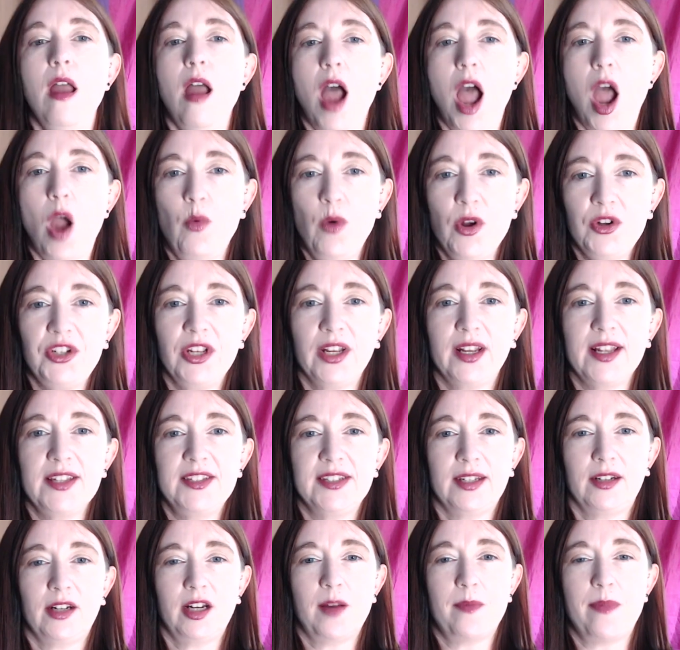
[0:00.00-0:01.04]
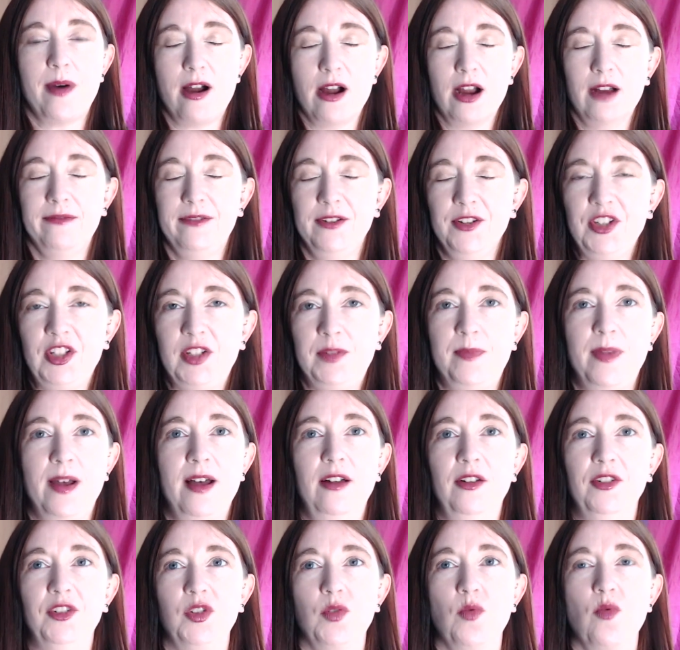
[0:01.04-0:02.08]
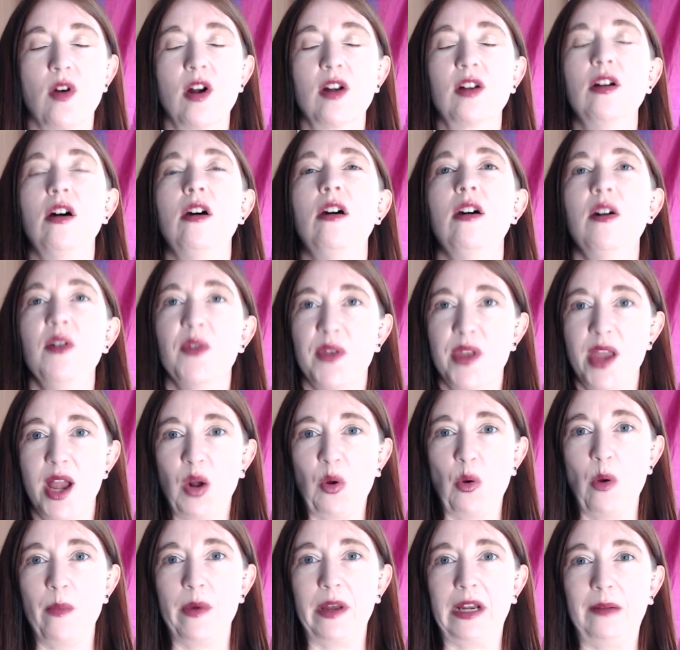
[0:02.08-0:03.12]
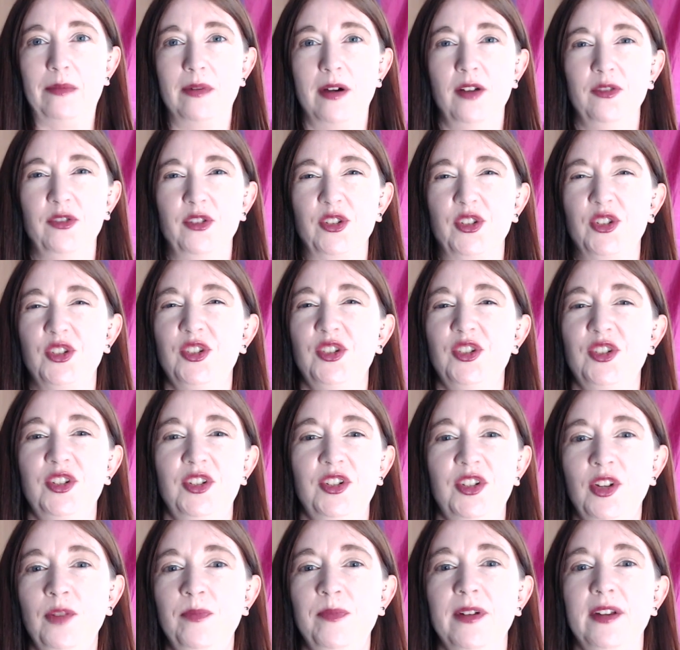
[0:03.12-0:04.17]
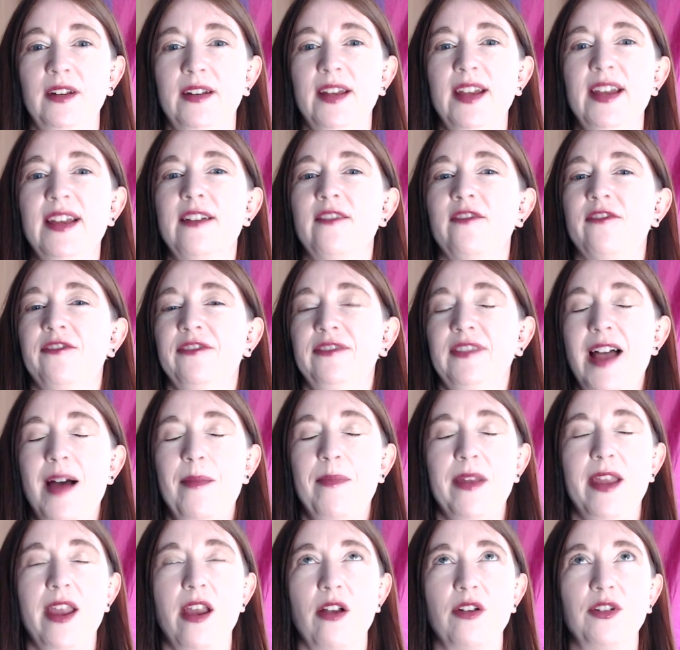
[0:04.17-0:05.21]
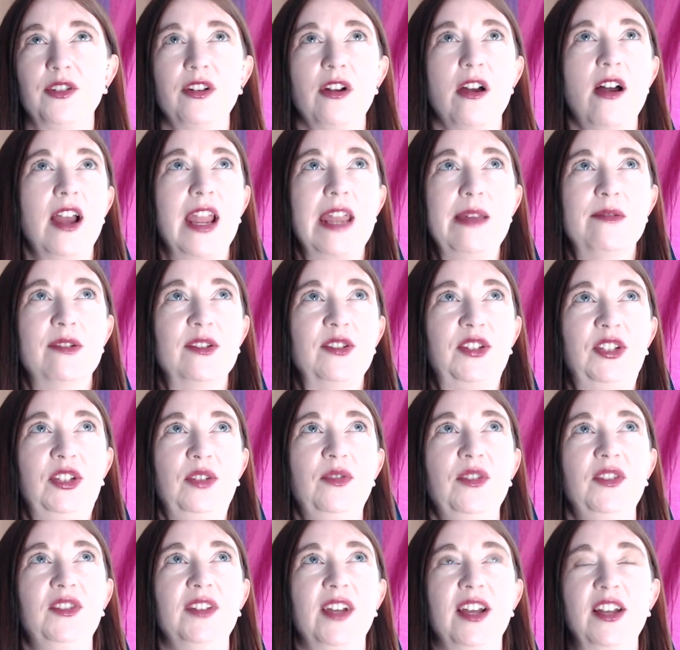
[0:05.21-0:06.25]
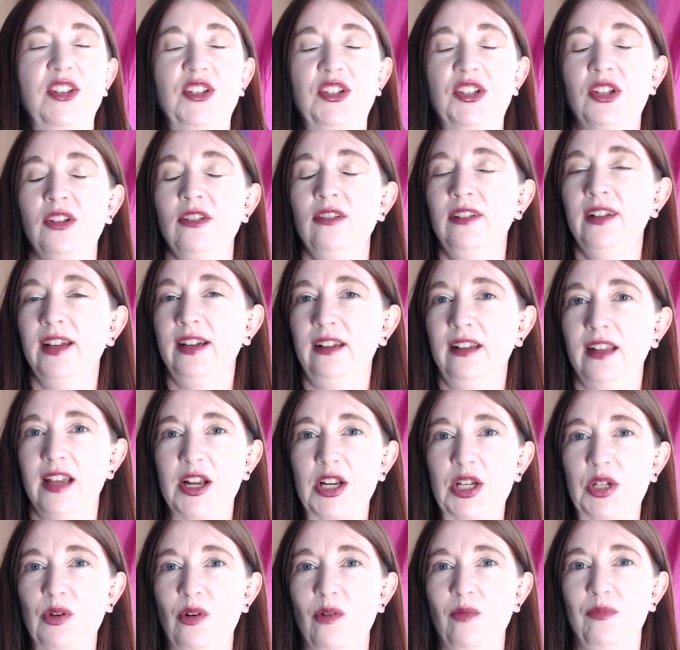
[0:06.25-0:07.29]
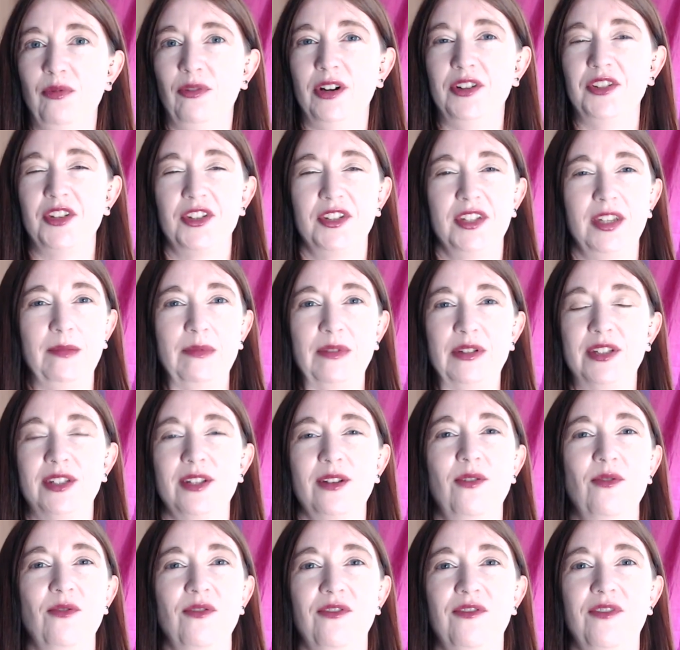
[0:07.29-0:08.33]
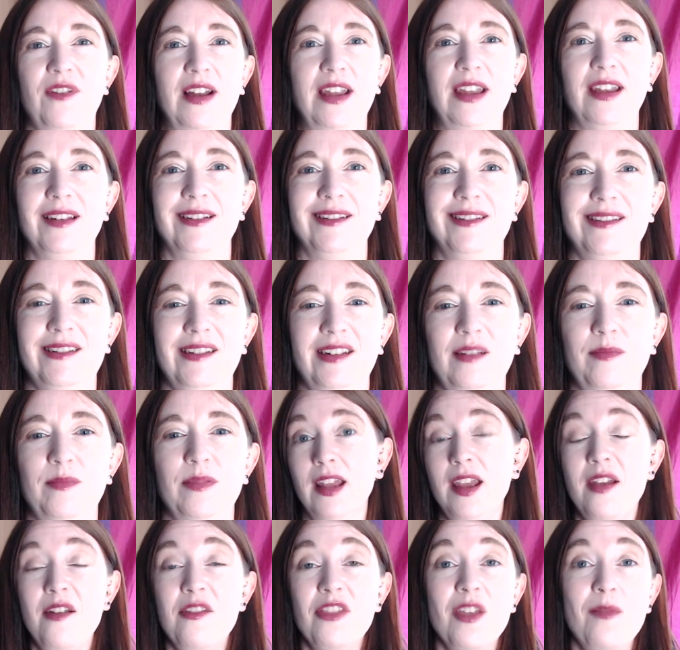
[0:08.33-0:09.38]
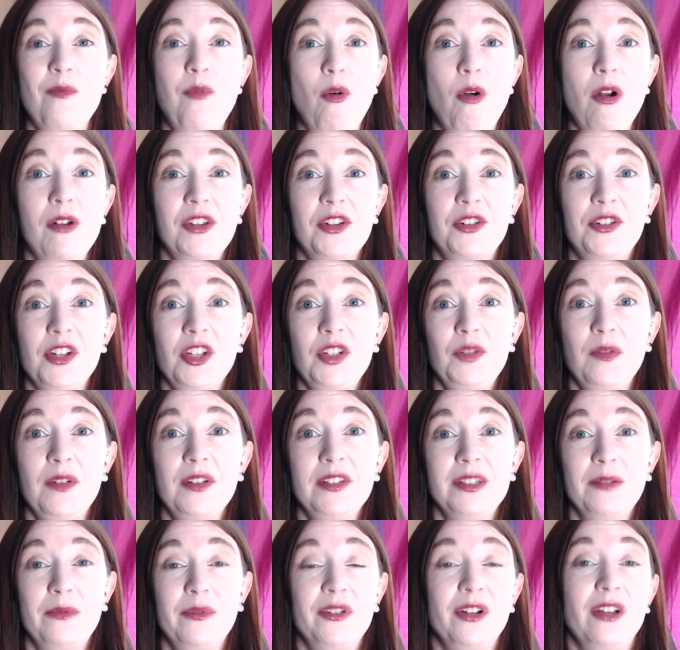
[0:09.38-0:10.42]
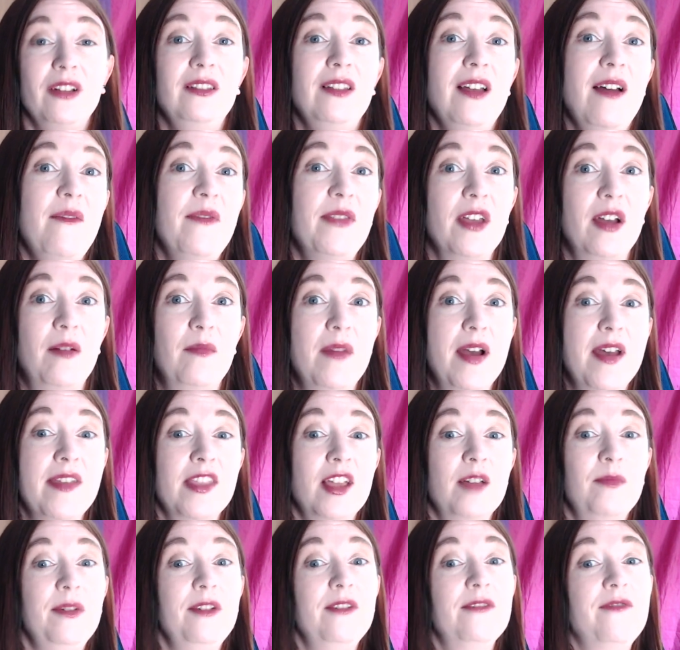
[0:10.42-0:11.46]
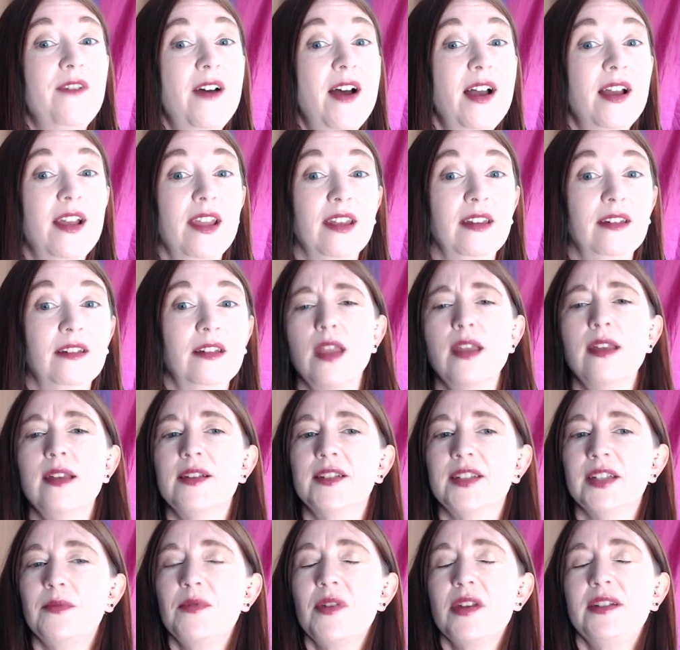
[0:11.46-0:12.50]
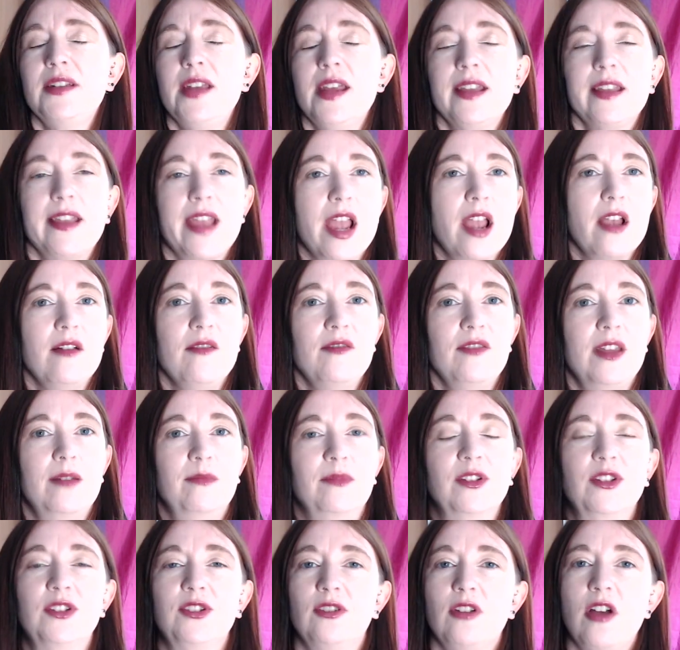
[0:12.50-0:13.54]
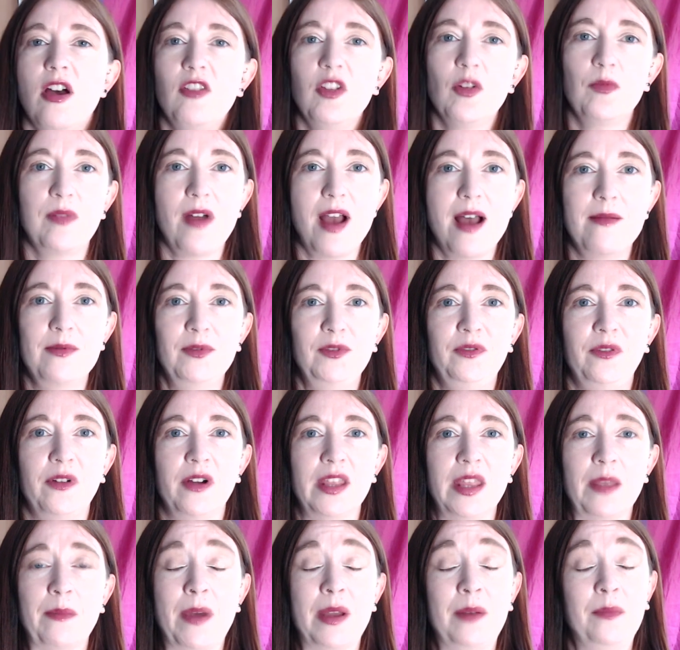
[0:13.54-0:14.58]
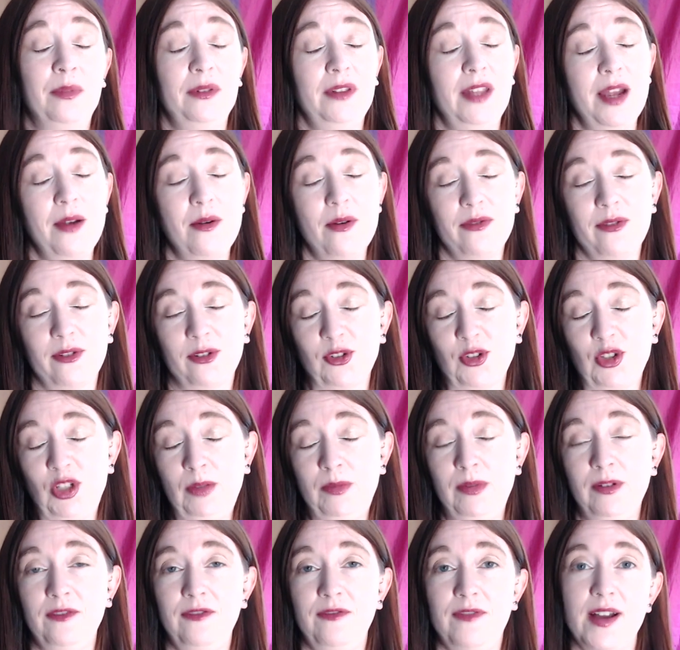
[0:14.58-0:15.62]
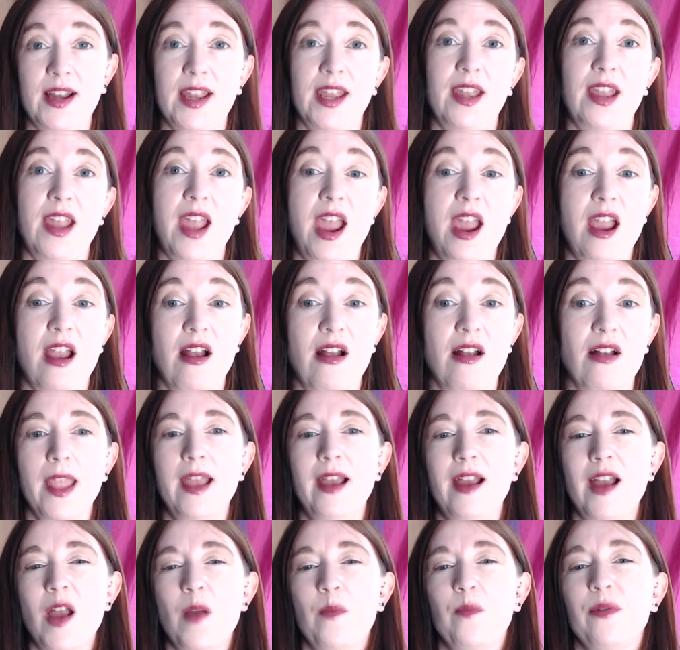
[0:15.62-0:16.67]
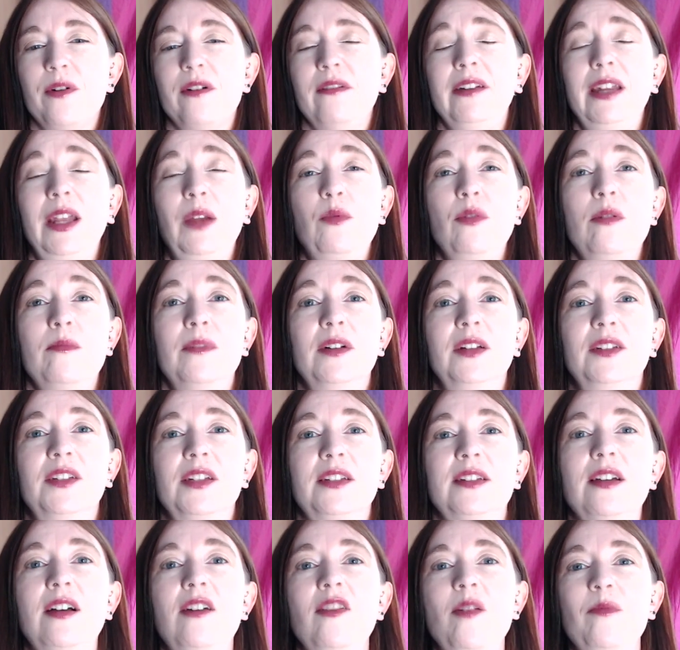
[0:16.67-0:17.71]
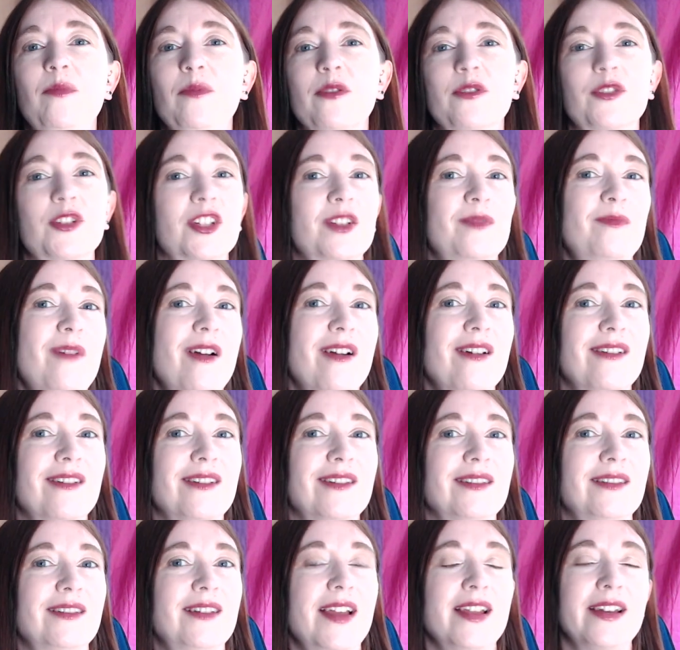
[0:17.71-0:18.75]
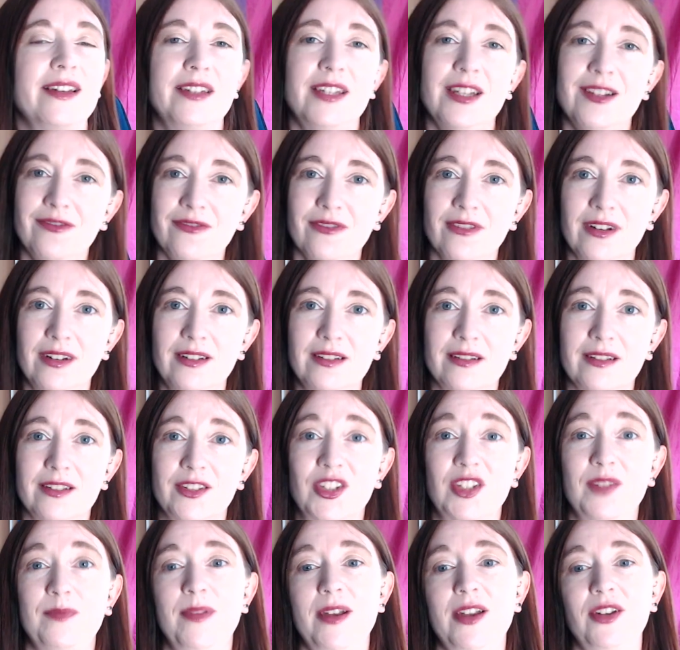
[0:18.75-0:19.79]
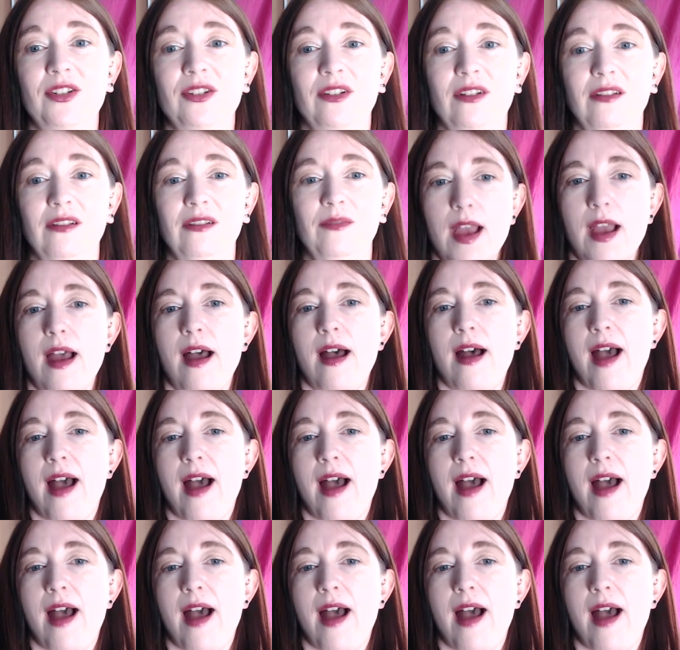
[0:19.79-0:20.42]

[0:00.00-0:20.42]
I wish I could send out a powerful spell to warn all young women about the stupid, floppy hair talking about suicide pseudo-intellectual boys that seem so fucking deep. The boys that just want someone to love them and they'll be fine. Someone to take care of them and solve their problems for them and play with their stupid fucking hair. A pretty woman to tell them they're smart and different and special.